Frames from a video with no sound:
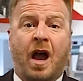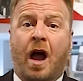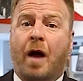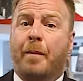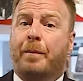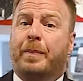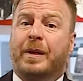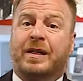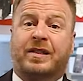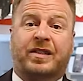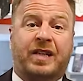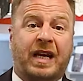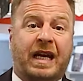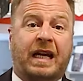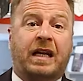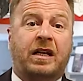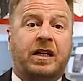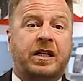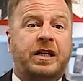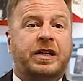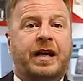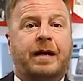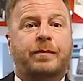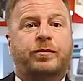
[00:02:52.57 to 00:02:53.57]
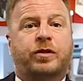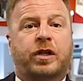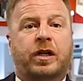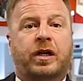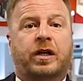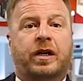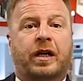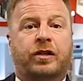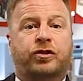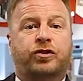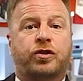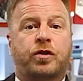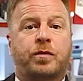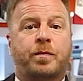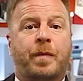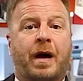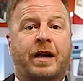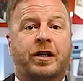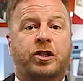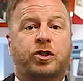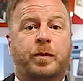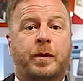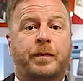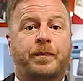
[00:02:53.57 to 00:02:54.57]
and particularly adept at classroom
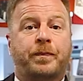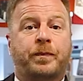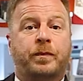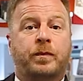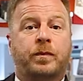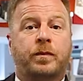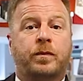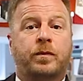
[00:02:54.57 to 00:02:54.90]
management,